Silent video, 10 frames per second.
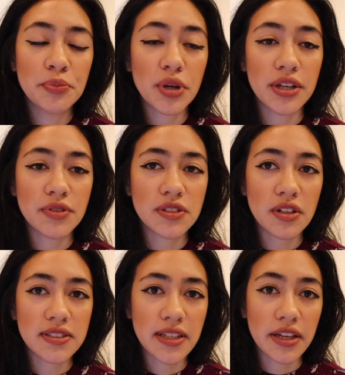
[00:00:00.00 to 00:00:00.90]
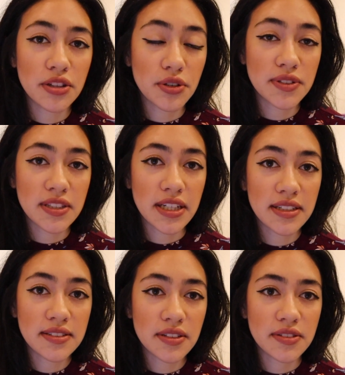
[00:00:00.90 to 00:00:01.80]
but if you start selling those
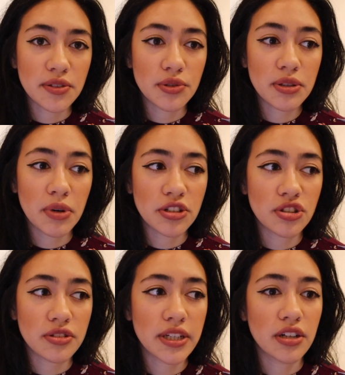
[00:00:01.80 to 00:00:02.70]
things slowly but surely,